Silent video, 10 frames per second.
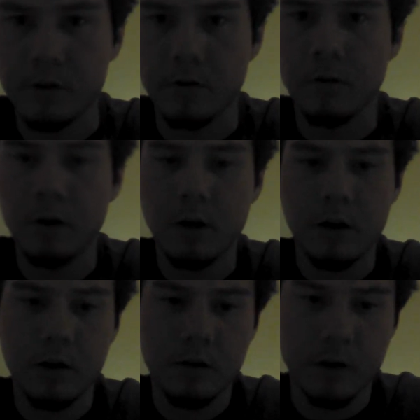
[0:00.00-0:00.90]
So
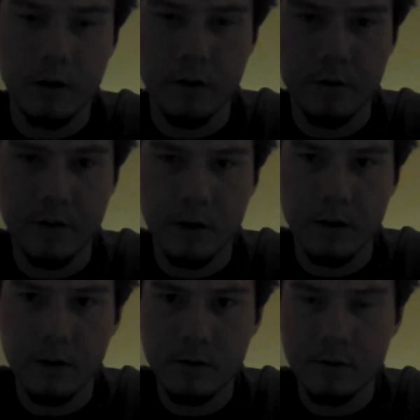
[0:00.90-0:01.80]
another thing
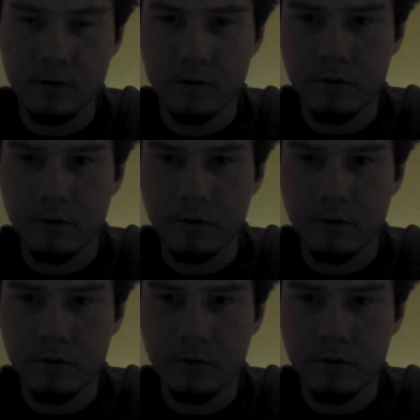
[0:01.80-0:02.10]
is,